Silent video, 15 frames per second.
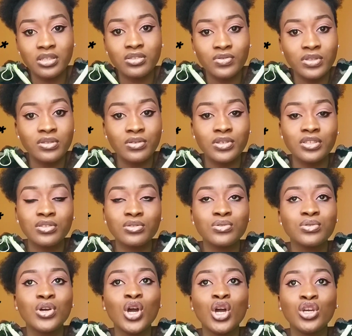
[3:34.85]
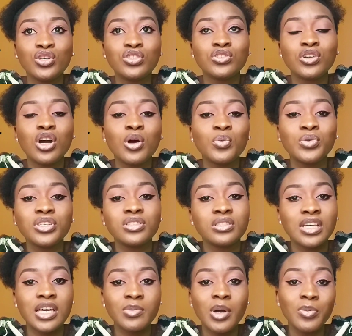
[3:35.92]
It's really crazy. So you should come with
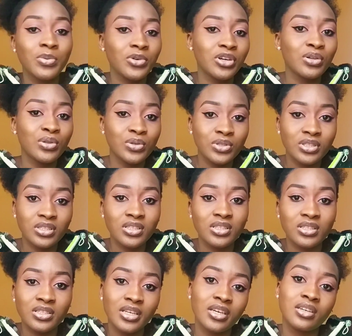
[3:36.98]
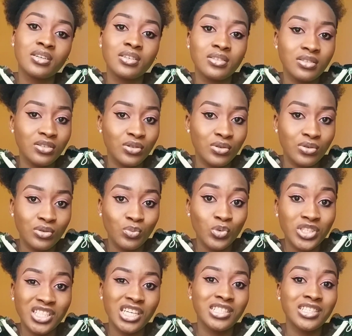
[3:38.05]
appropriate clothing. Like, your
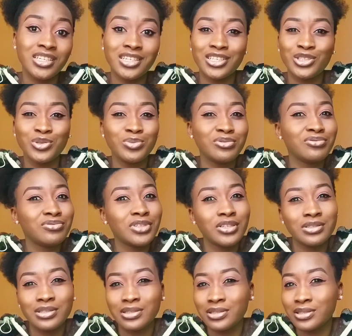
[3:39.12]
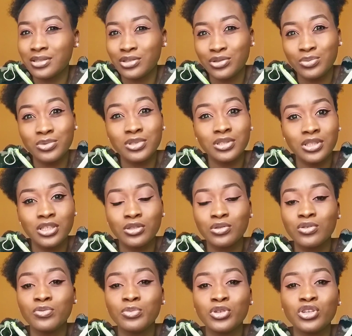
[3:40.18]
winter jacket should be very thick. You should be thick
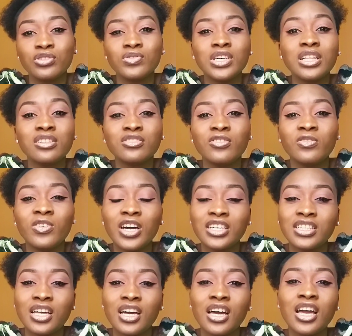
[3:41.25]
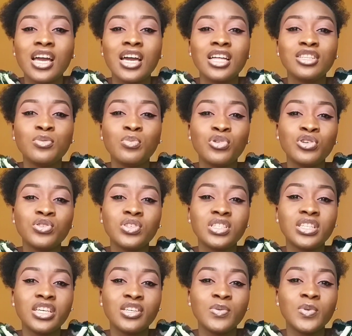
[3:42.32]
enough, because regardless of the fact that the more you
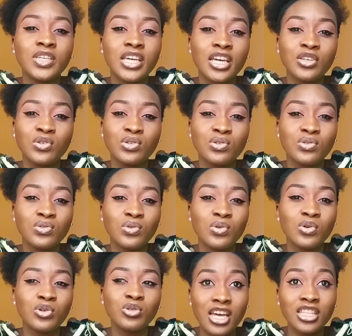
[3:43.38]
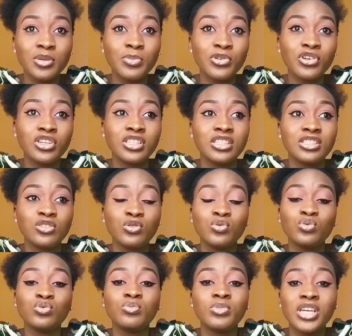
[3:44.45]
stay, you will get used to the cold. The period you
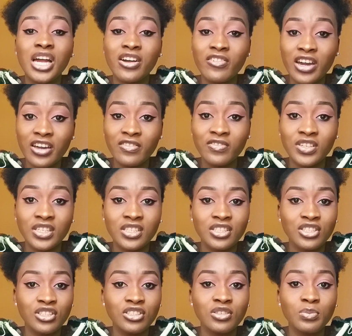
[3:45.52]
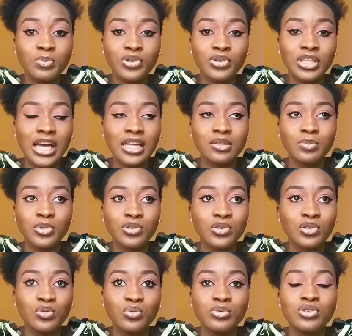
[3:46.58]
would be arriving, that
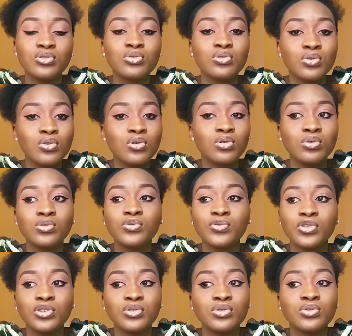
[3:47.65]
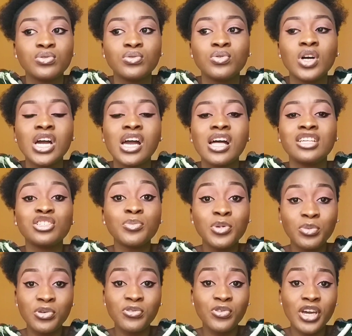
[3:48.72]
period will be so cold for you. So some
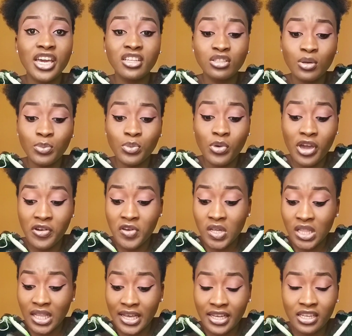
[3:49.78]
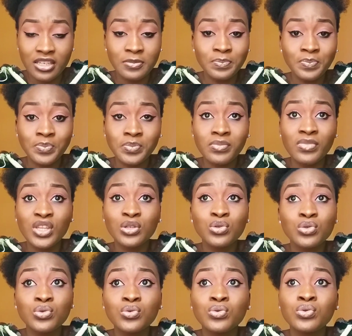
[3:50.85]
people even end up wearing like
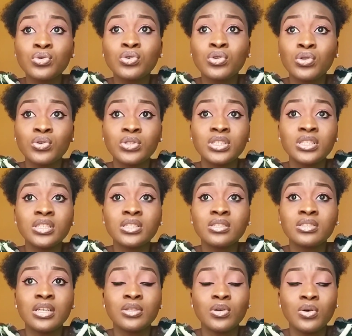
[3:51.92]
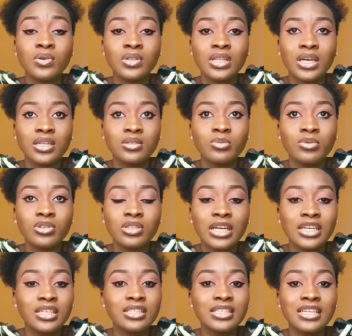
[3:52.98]
two clothings and all that, but
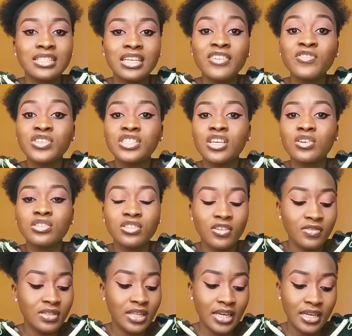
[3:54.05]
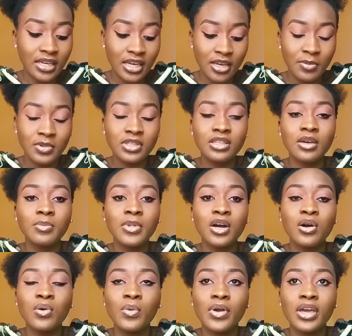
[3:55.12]
like they even sell stuff like
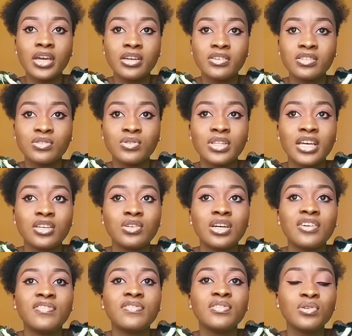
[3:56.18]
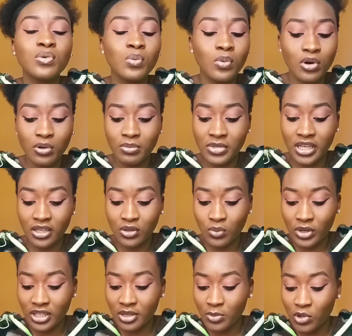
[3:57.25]
thermal wear so that you can feel warm. Like, you
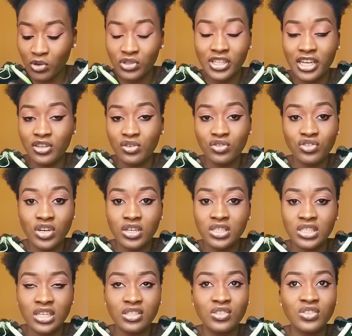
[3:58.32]
wear them under your trousers.